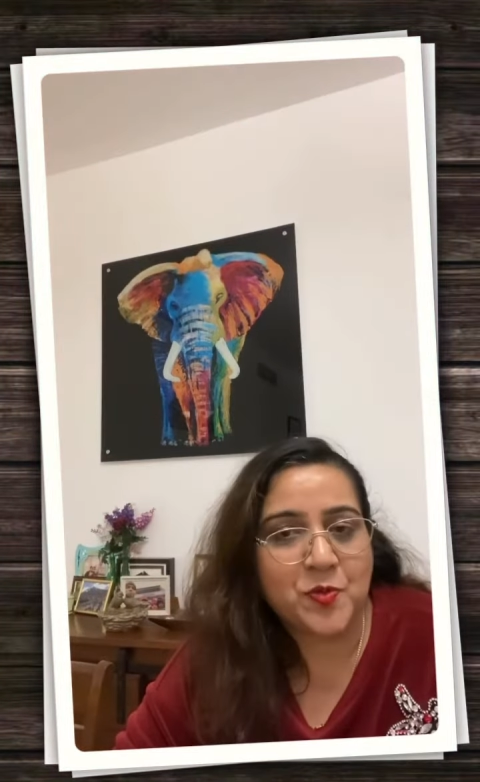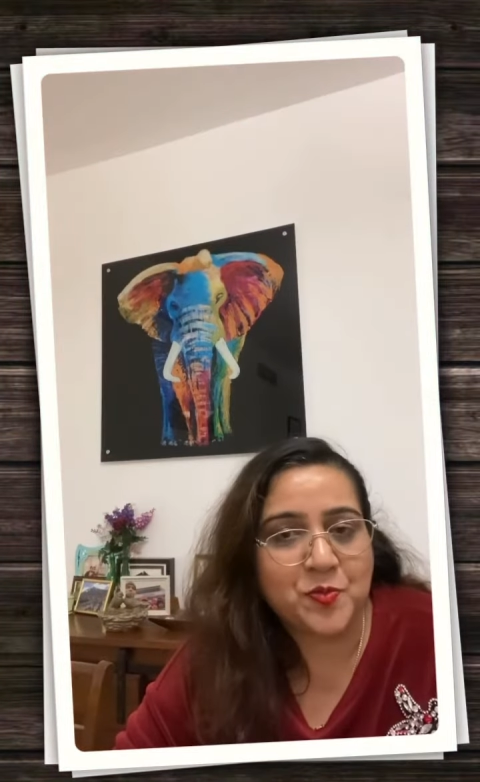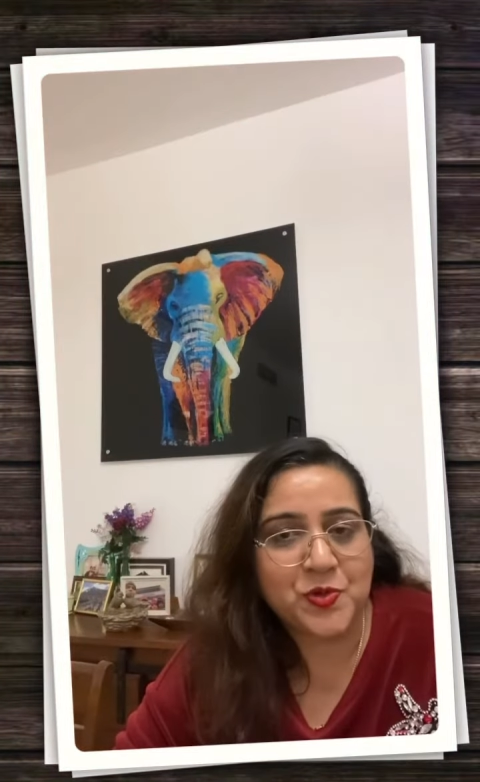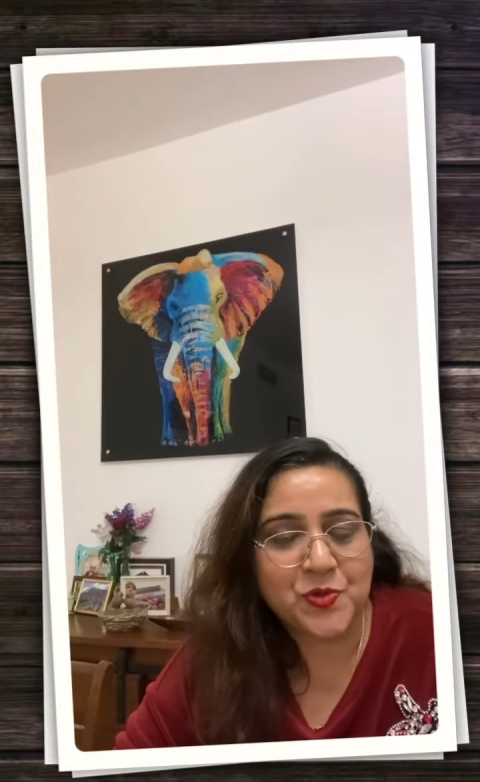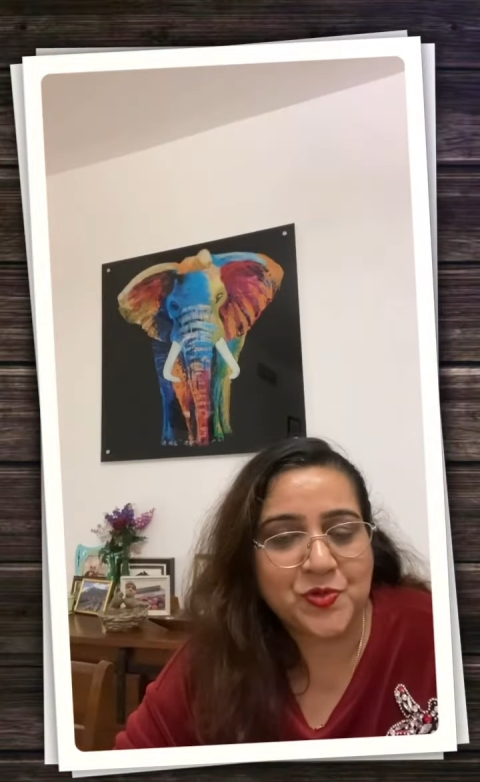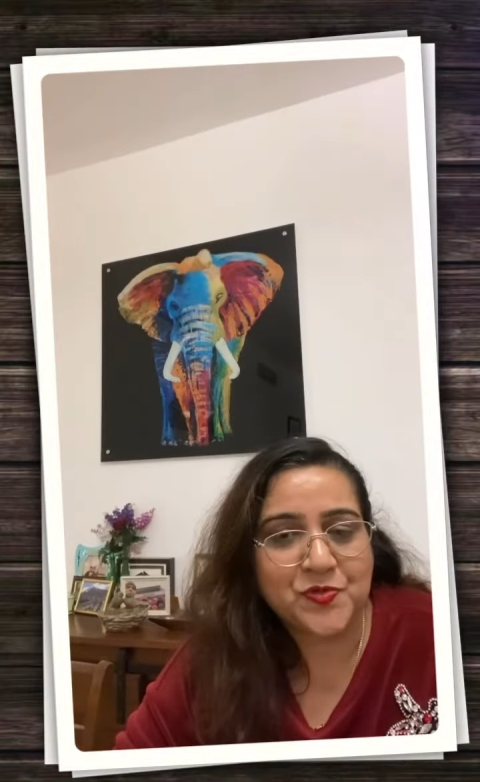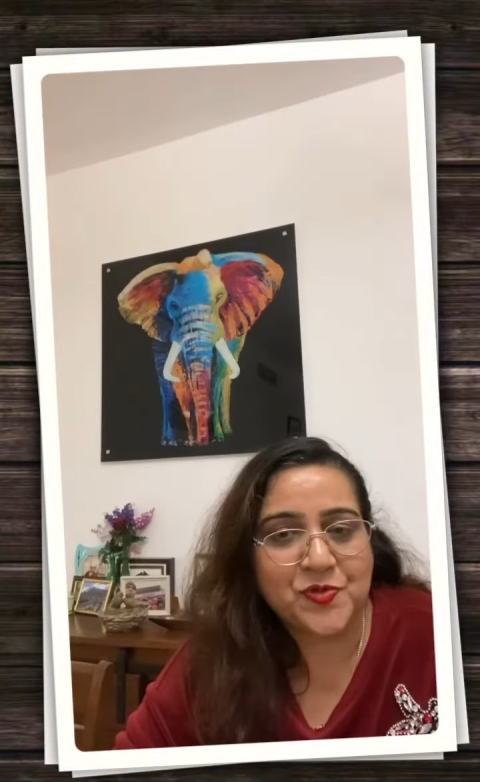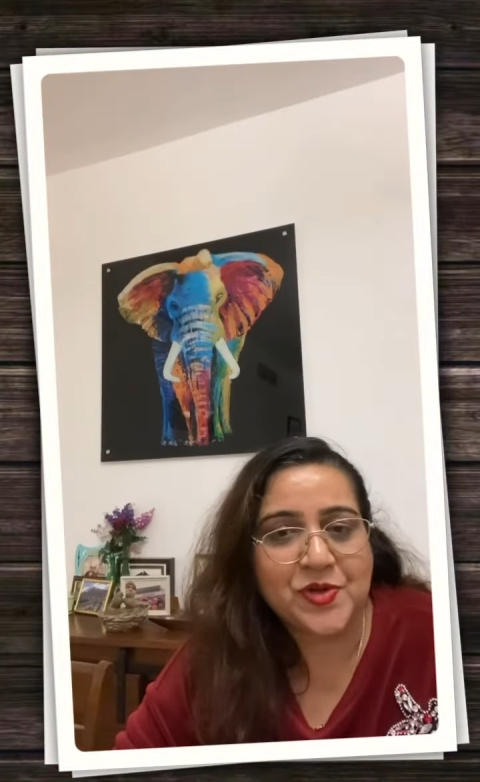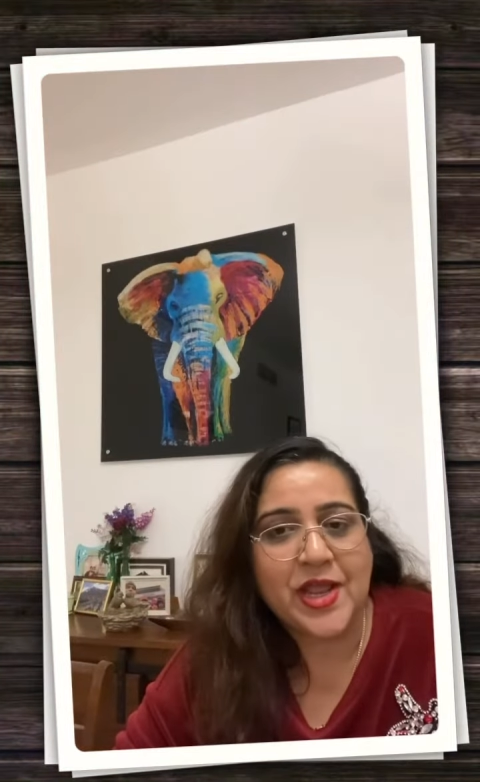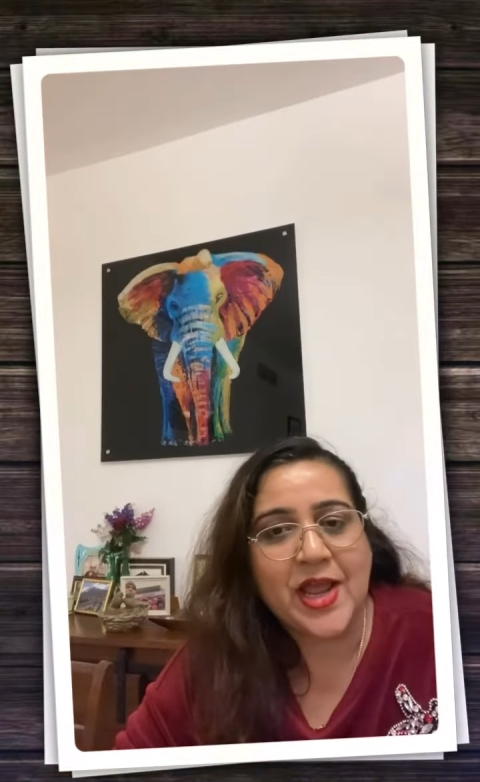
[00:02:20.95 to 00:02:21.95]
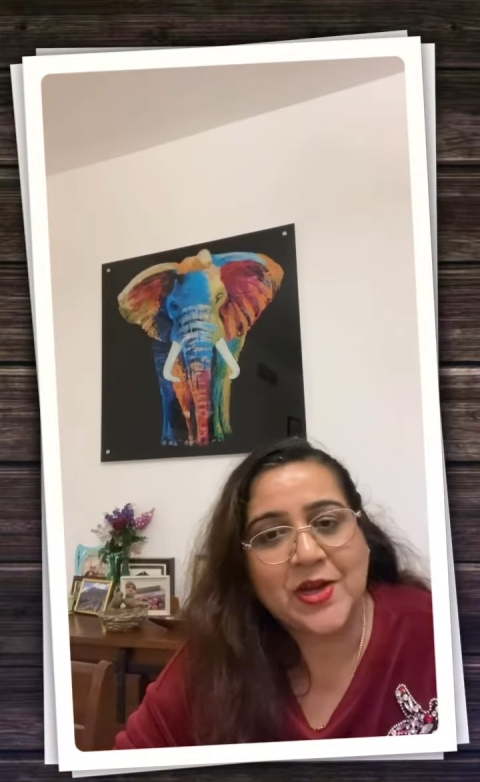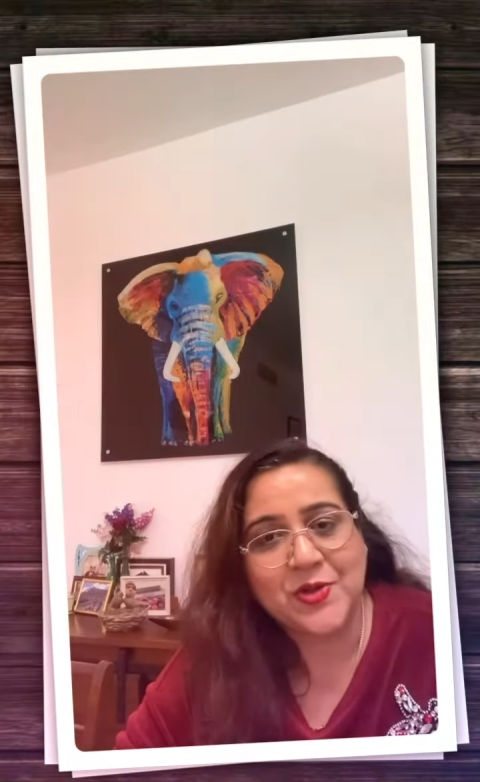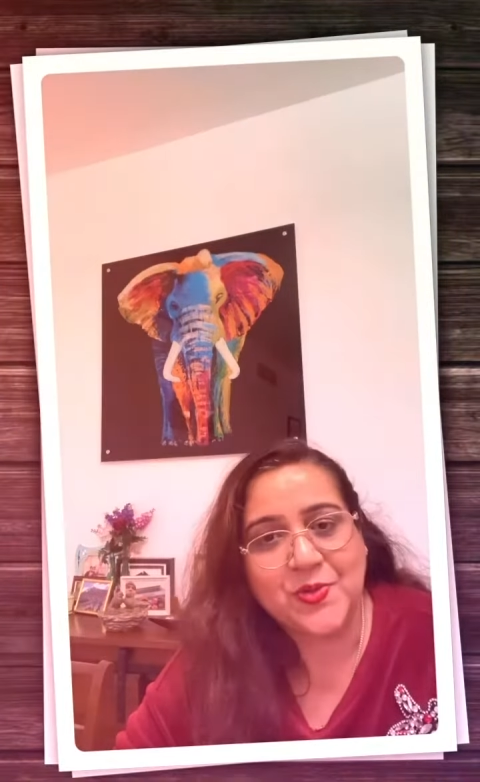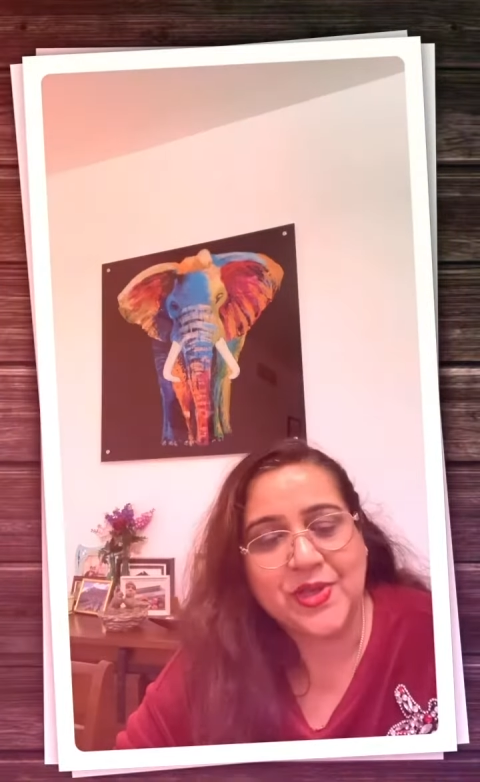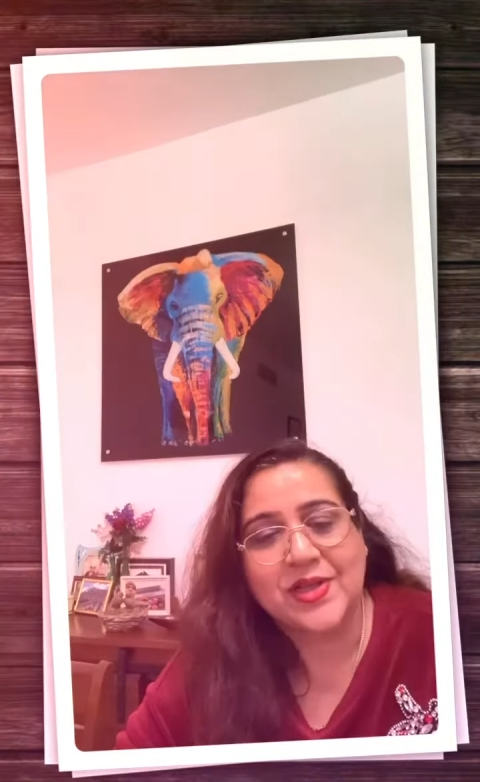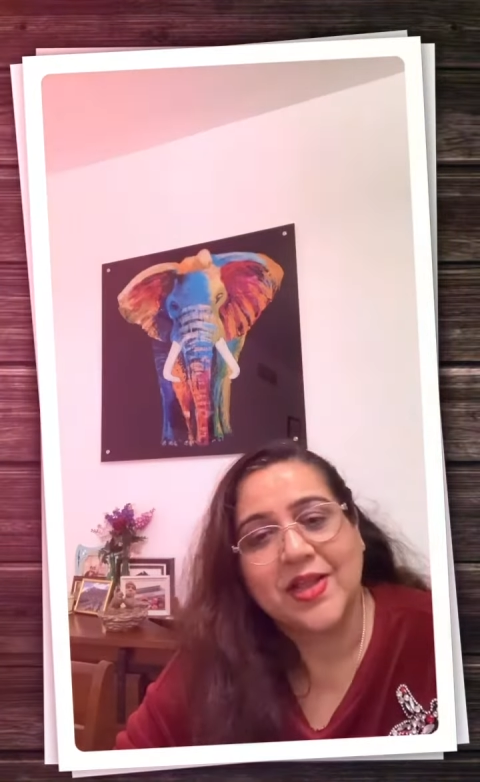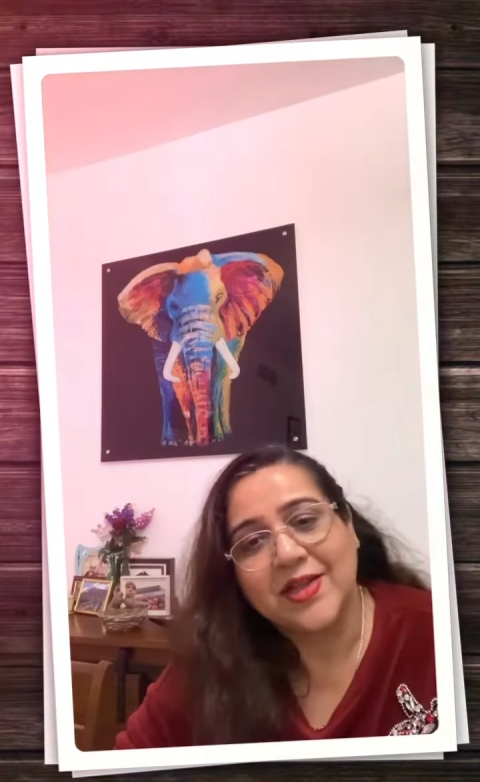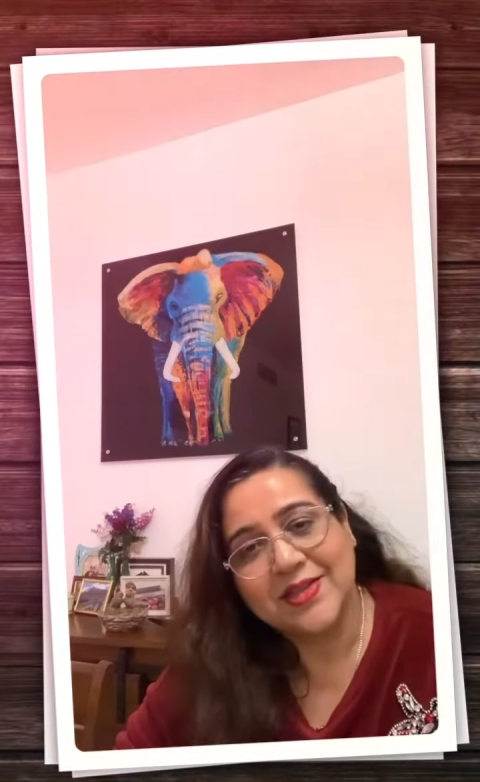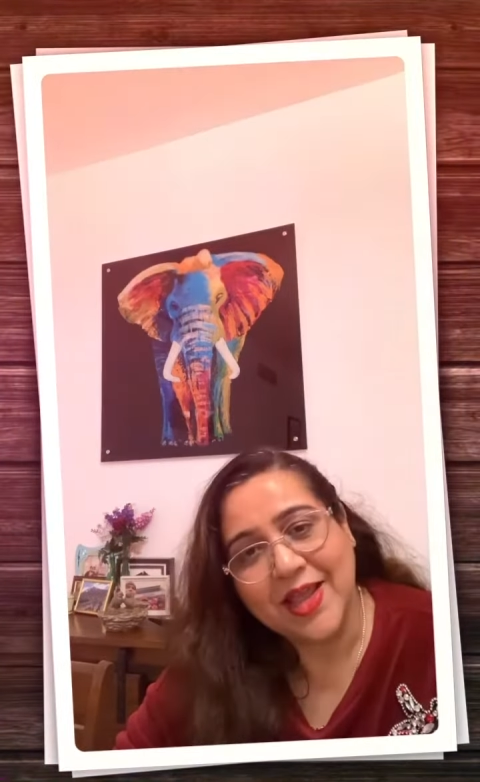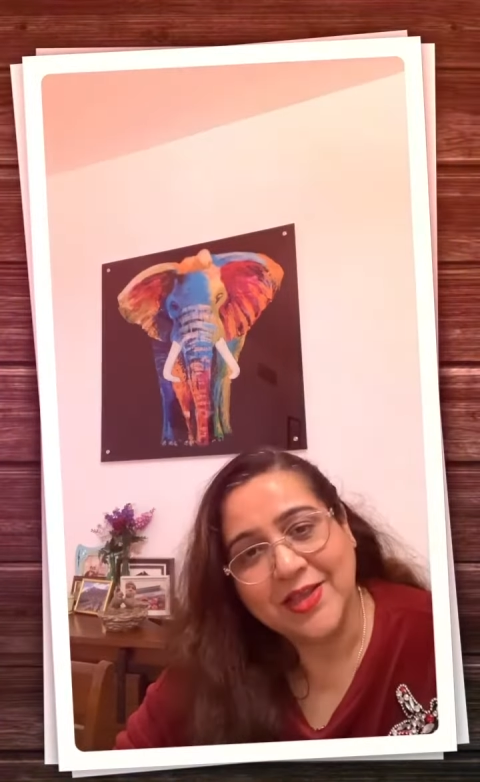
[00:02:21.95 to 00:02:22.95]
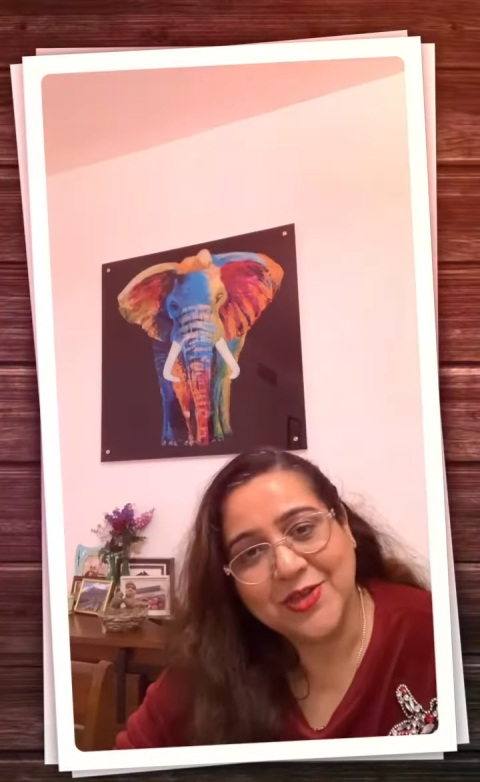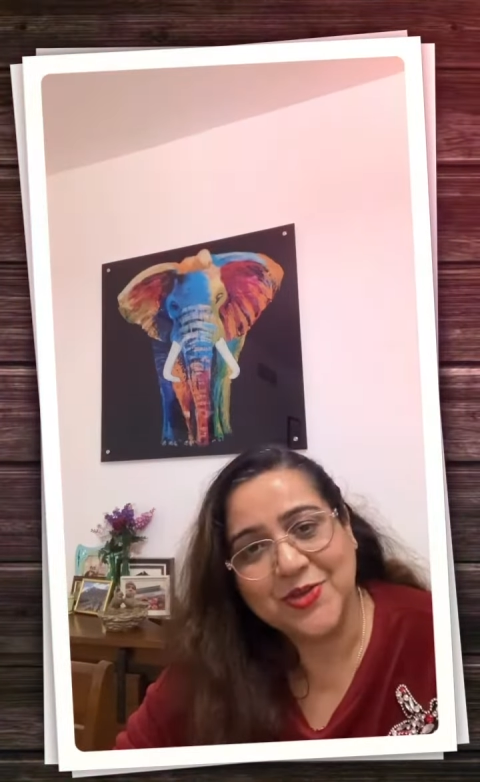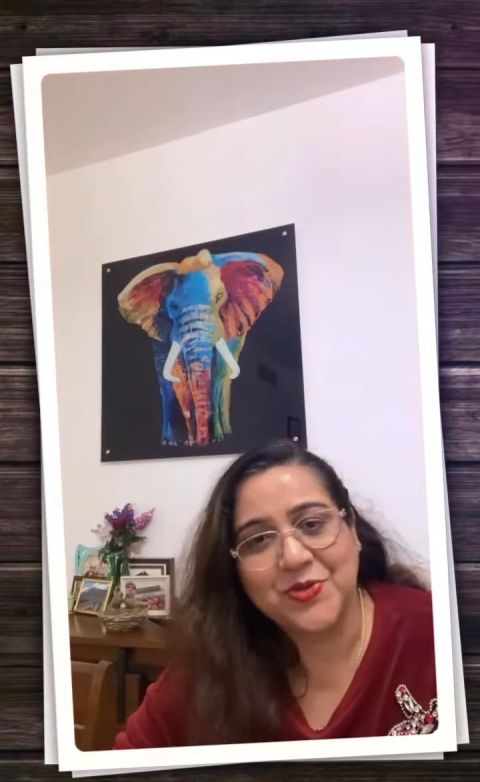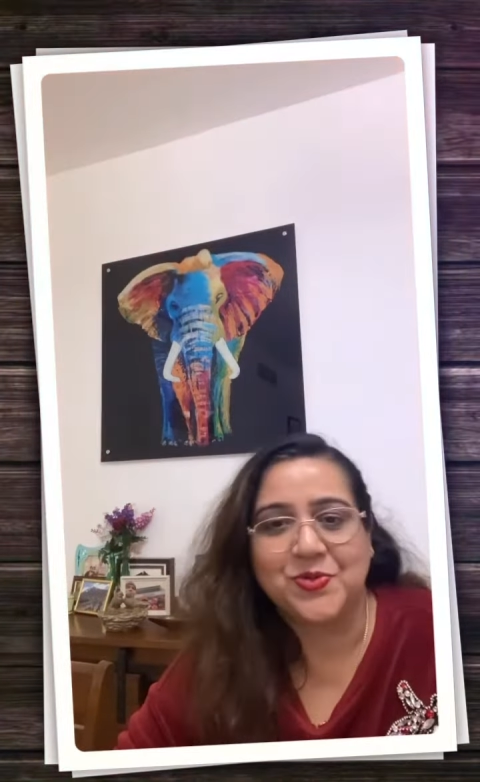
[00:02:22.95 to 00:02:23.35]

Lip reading: beautiful and good. Thank you.